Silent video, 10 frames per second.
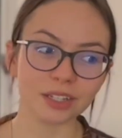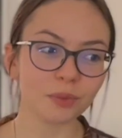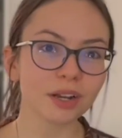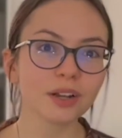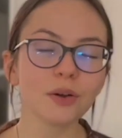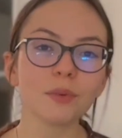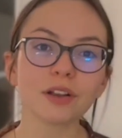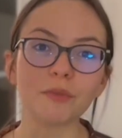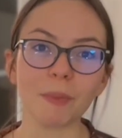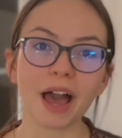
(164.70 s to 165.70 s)
You want to know
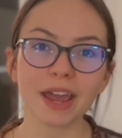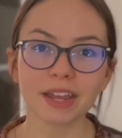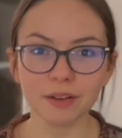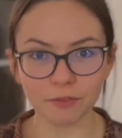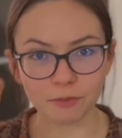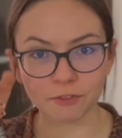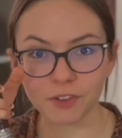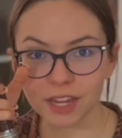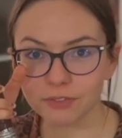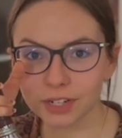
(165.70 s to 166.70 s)
one of my
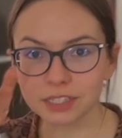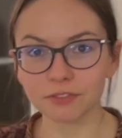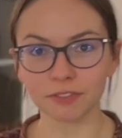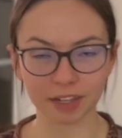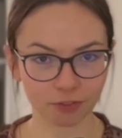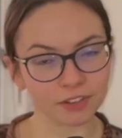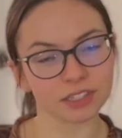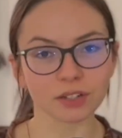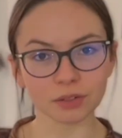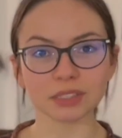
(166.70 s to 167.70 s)
favorite, like,
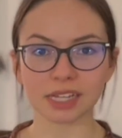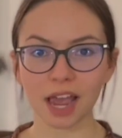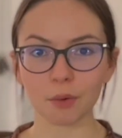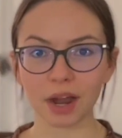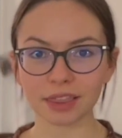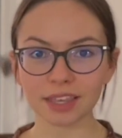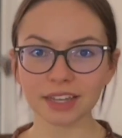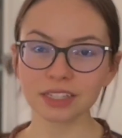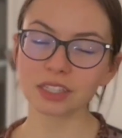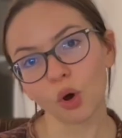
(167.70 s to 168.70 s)
physical DIY
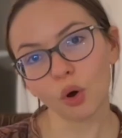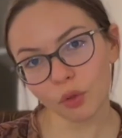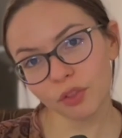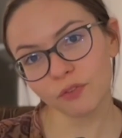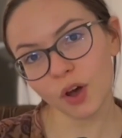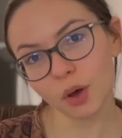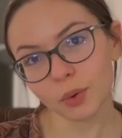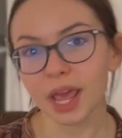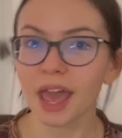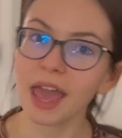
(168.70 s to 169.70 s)
things? Hold the
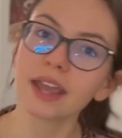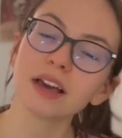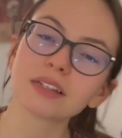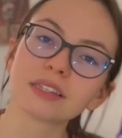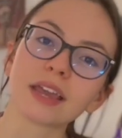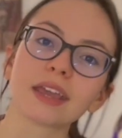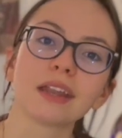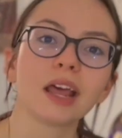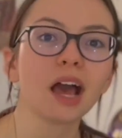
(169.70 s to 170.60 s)
phone, hang on a second,